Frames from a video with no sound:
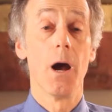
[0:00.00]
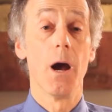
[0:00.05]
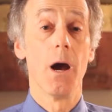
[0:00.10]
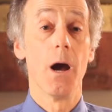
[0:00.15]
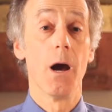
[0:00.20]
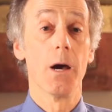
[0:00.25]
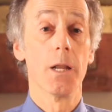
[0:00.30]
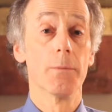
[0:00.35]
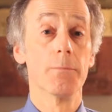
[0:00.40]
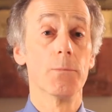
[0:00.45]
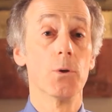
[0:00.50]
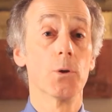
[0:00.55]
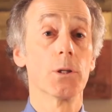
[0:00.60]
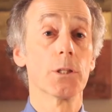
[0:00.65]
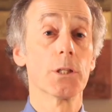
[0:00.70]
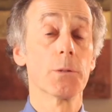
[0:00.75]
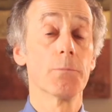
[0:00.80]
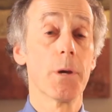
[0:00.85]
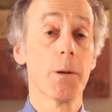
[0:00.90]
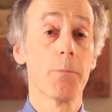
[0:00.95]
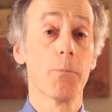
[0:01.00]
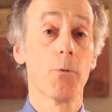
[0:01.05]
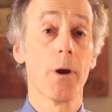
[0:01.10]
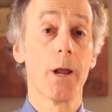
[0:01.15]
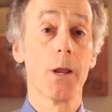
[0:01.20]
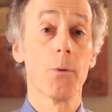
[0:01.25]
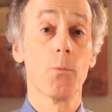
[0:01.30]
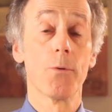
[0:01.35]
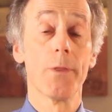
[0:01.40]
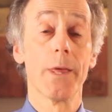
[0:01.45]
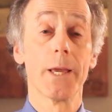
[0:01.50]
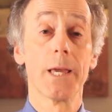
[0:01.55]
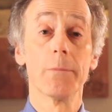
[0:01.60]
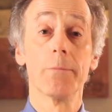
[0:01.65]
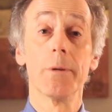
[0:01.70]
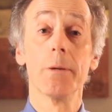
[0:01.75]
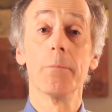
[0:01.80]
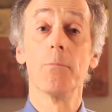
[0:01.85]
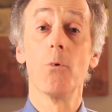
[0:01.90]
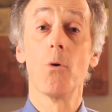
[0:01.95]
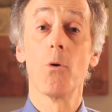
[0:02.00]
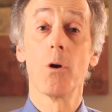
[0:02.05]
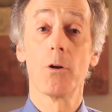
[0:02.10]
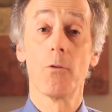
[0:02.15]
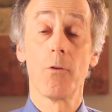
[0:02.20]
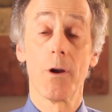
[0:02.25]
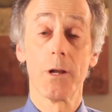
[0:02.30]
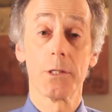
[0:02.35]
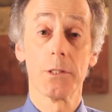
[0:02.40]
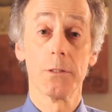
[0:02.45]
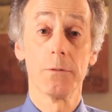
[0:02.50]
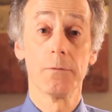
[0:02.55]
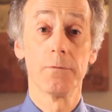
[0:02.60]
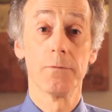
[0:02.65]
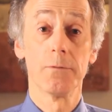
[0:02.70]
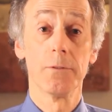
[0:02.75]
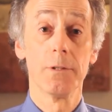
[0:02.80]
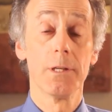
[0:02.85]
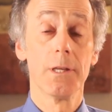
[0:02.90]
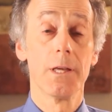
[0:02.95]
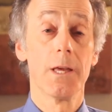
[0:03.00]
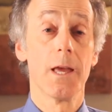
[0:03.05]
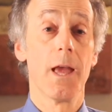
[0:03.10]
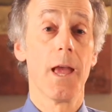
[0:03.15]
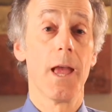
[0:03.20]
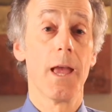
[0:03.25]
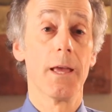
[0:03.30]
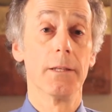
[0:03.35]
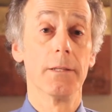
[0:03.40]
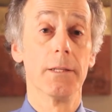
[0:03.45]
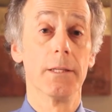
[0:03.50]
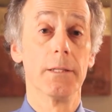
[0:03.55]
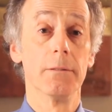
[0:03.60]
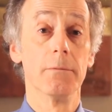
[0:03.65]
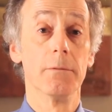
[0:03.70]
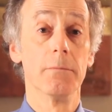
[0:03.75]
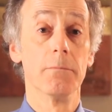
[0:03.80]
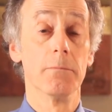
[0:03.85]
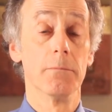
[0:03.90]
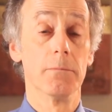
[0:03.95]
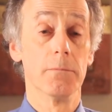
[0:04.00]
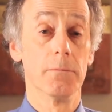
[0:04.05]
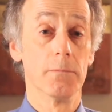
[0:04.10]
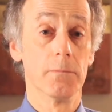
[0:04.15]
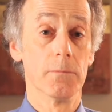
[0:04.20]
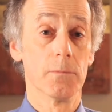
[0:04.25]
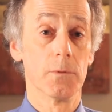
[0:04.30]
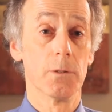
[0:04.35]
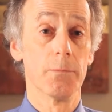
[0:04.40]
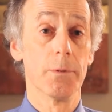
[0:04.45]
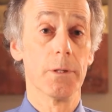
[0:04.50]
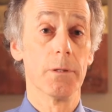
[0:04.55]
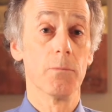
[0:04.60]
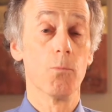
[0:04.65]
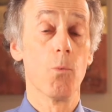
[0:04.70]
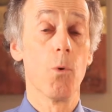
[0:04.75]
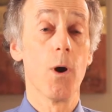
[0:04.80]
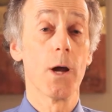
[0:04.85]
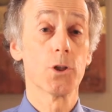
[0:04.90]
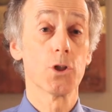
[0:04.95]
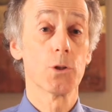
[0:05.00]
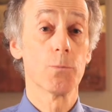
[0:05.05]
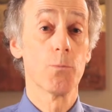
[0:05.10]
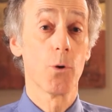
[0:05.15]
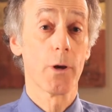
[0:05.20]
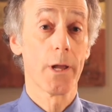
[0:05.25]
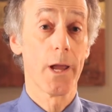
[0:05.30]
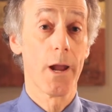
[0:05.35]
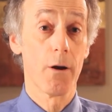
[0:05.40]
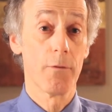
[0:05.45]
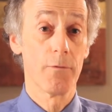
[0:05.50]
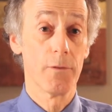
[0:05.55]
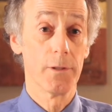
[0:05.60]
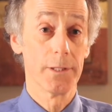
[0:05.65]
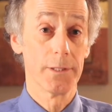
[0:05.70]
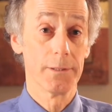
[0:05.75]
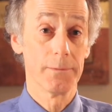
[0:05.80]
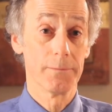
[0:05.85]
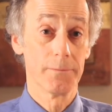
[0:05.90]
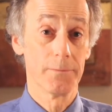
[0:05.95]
on a mucous membrane where they can be more aggressive and need to be watched more carefully.